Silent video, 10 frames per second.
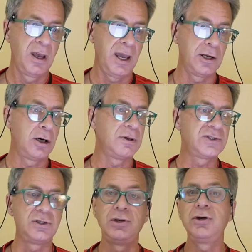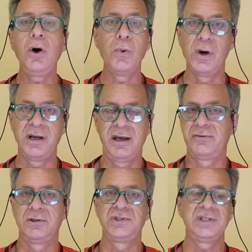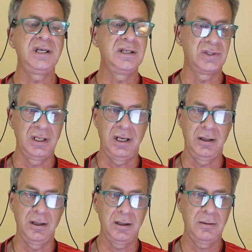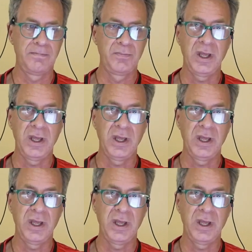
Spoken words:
and almost no one ever sees an alien,